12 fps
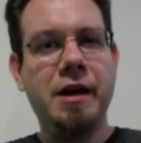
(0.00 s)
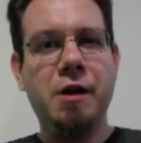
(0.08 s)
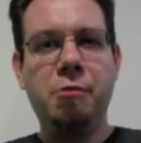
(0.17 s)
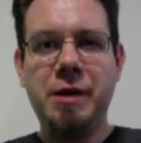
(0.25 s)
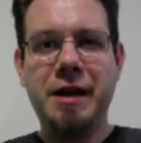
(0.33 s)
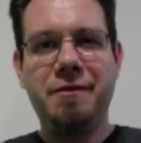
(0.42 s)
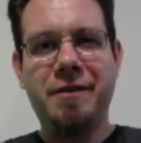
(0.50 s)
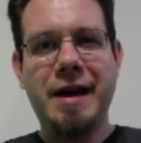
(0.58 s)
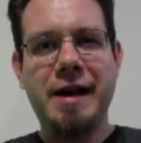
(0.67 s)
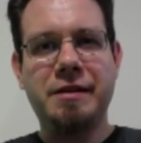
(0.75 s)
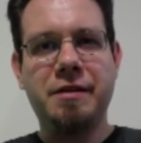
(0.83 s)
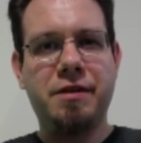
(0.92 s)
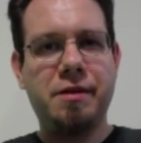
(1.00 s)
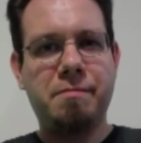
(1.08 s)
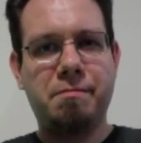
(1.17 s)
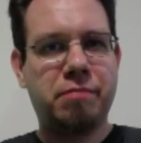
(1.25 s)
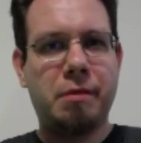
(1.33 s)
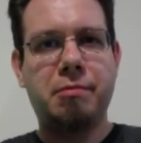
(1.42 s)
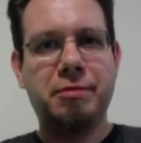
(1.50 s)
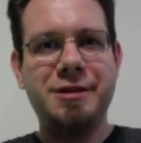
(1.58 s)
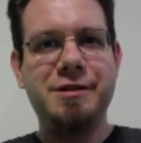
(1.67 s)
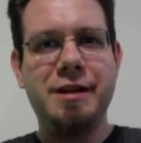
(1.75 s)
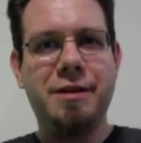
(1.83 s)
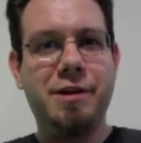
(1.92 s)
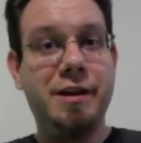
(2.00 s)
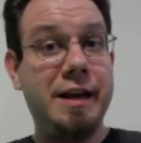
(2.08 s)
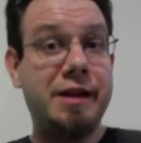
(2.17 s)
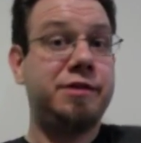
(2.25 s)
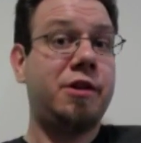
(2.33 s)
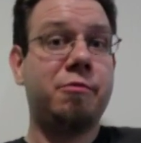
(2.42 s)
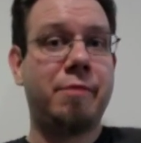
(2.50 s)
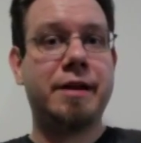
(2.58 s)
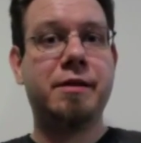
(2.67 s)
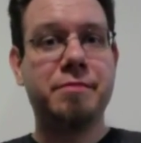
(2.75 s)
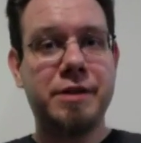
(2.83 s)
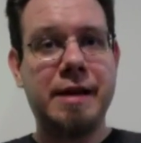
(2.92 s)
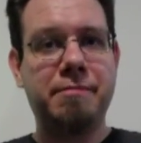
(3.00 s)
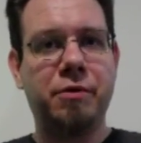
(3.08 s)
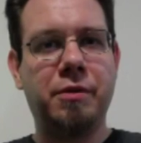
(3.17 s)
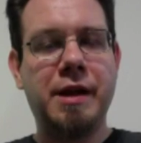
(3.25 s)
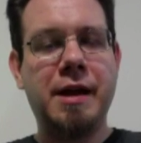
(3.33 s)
when in fact, the probabilistic thing is our random sample.